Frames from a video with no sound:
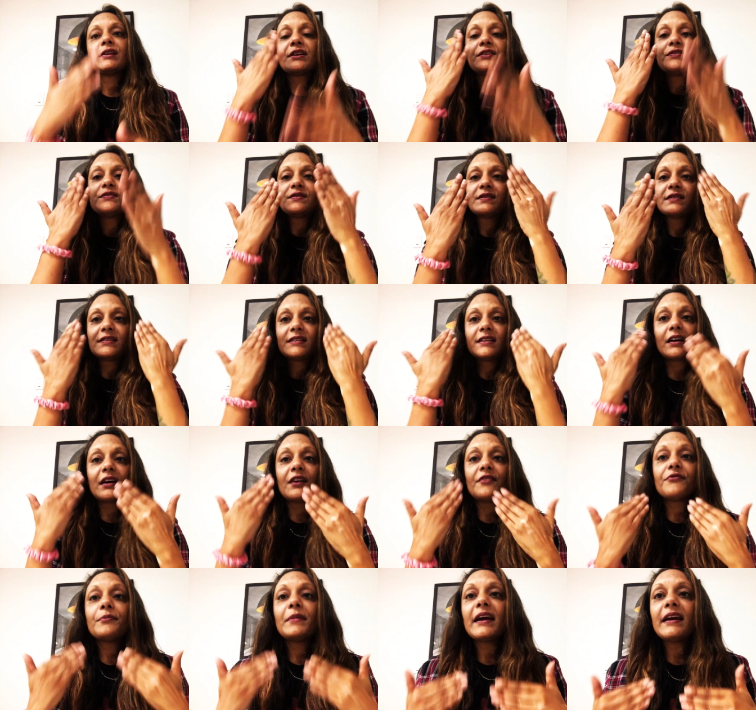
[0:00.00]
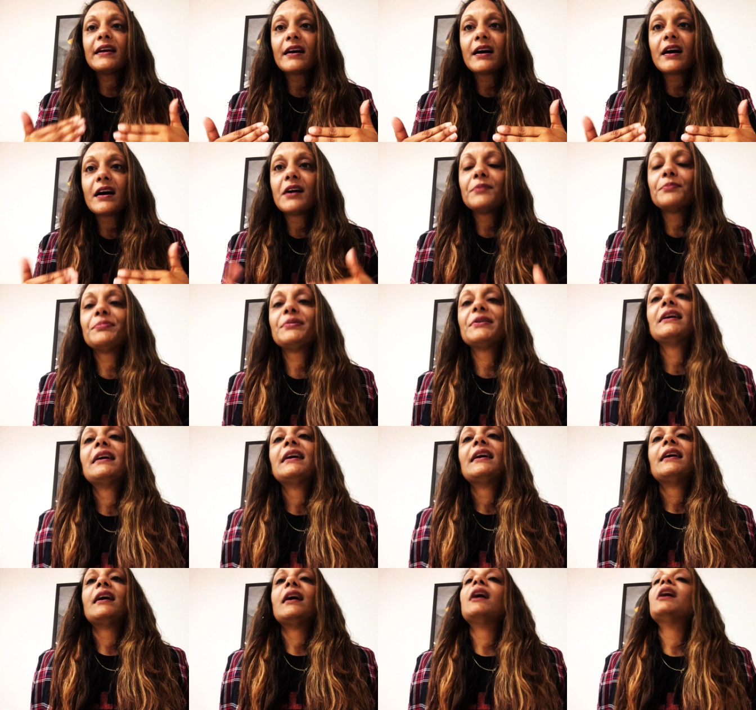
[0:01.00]
I use it to take off makeup.
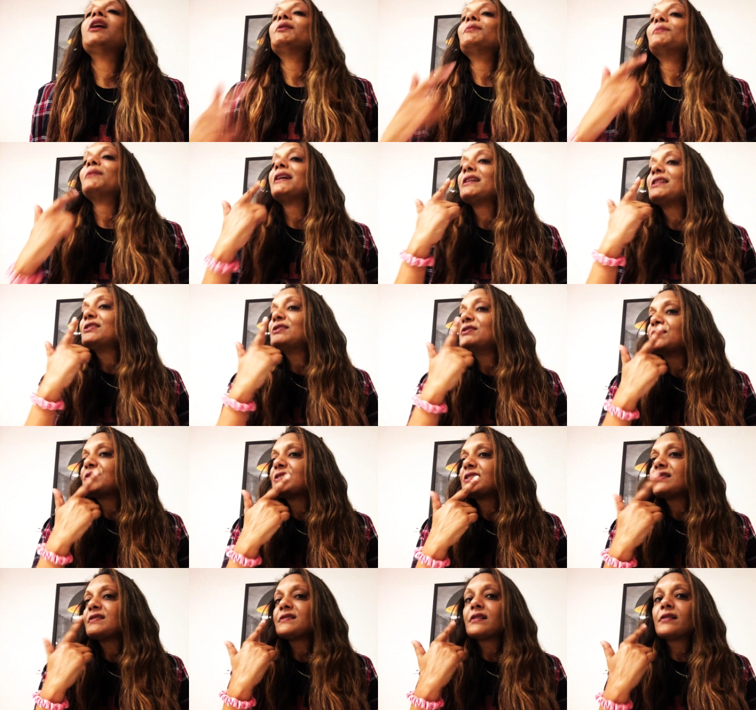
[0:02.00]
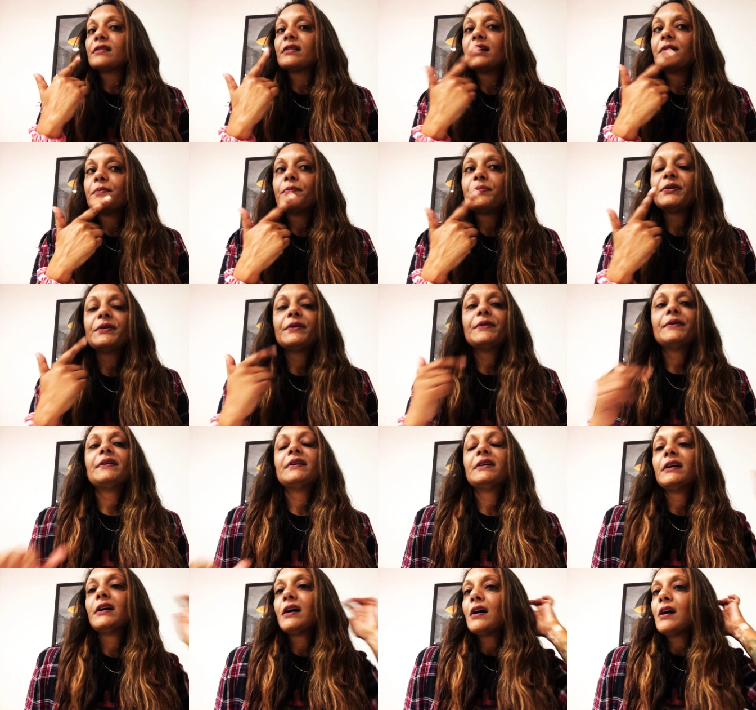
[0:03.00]
Um, I can use it as a lip
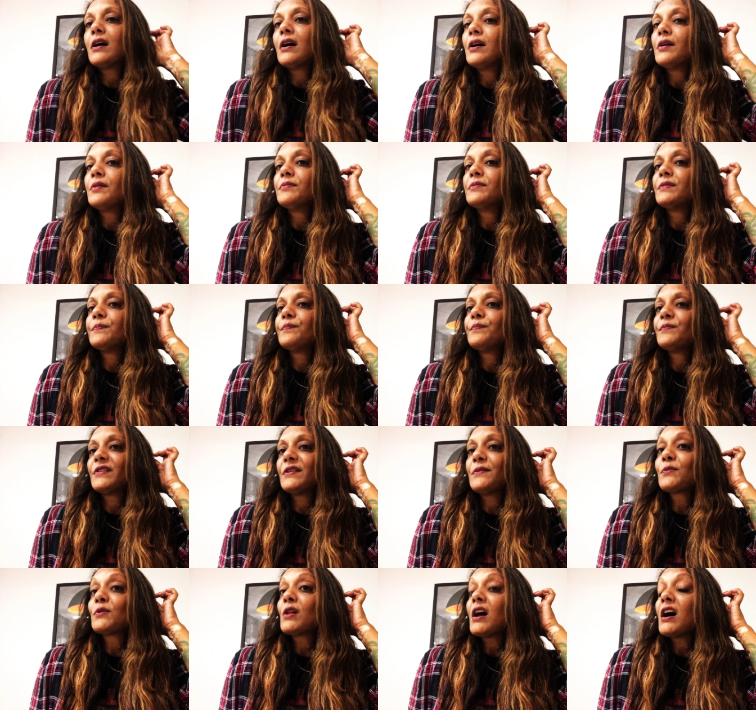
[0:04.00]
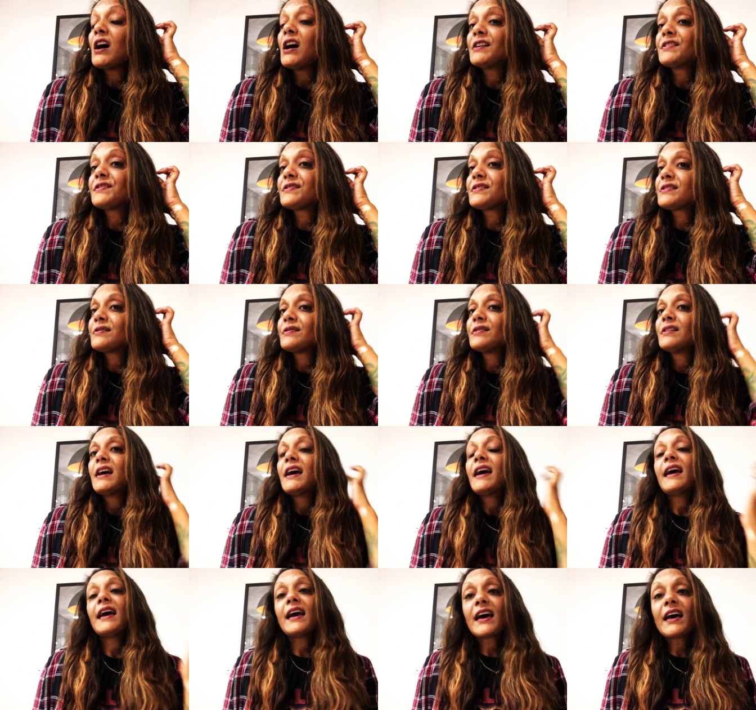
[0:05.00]
um, lip gloss,
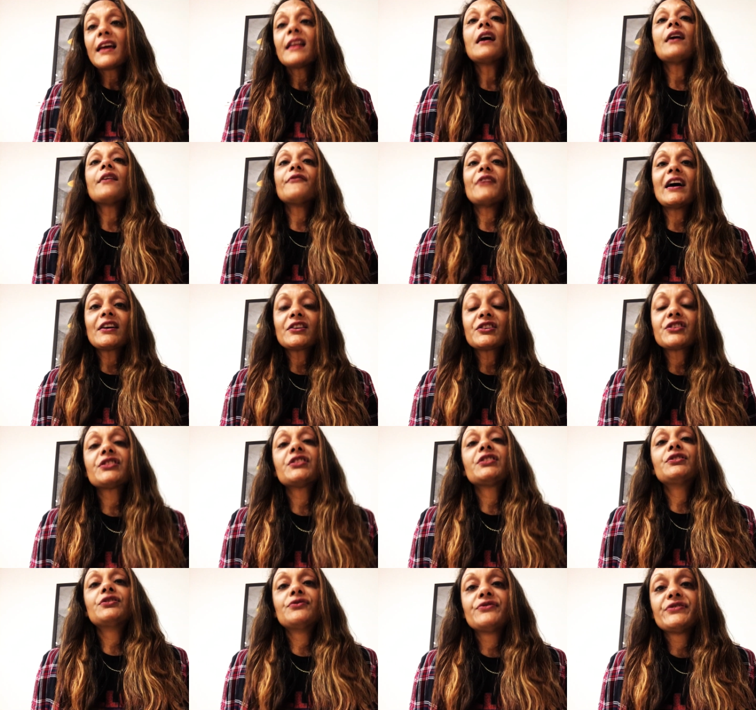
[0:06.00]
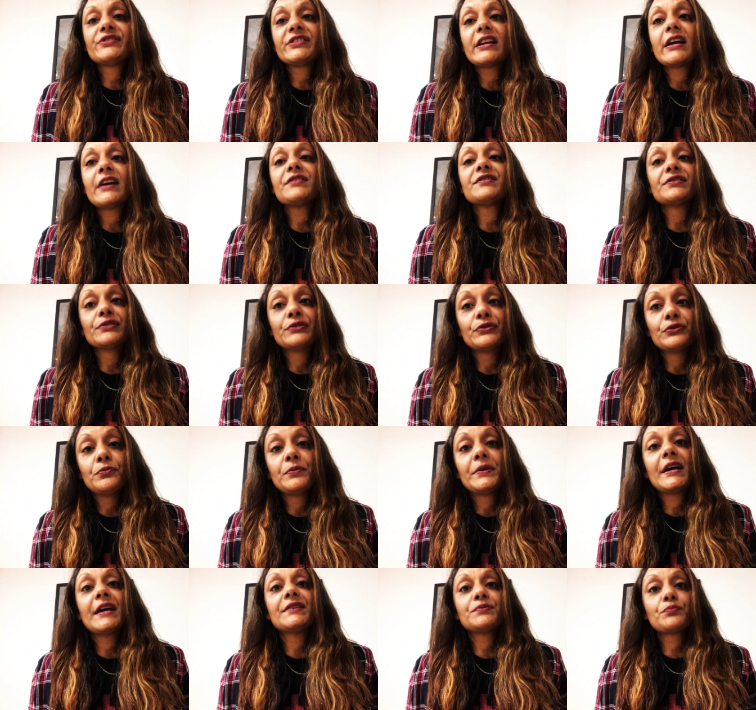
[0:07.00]
and I've actually used it as lube
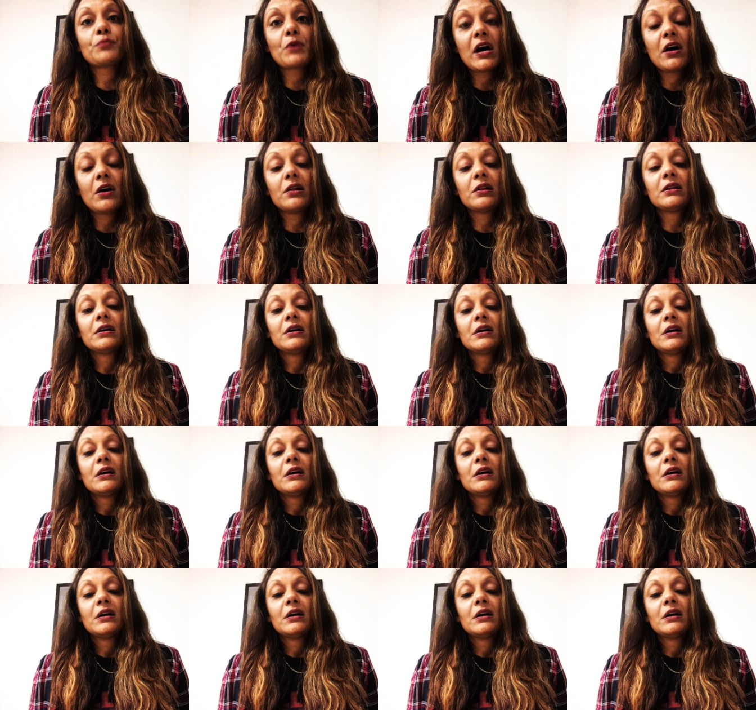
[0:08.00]
as well.